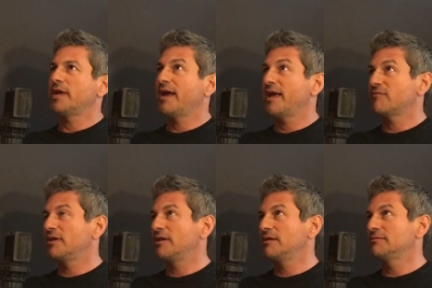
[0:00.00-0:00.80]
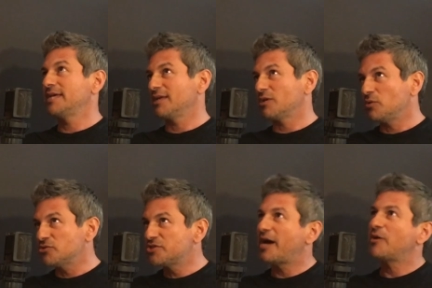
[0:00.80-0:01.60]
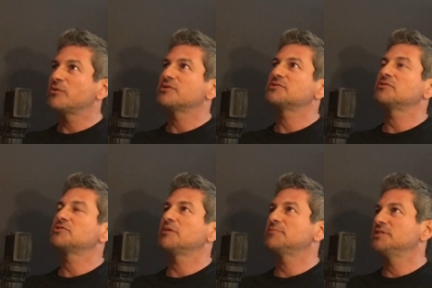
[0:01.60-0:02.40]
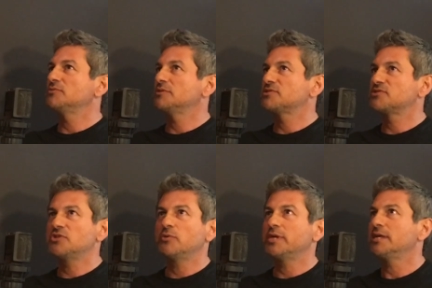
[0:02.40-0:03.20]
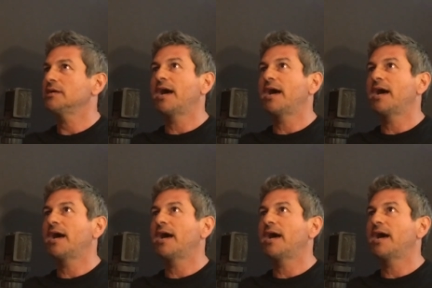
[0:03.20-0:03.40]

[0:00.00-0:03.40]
I have taken cold showers or jumped into a snowy,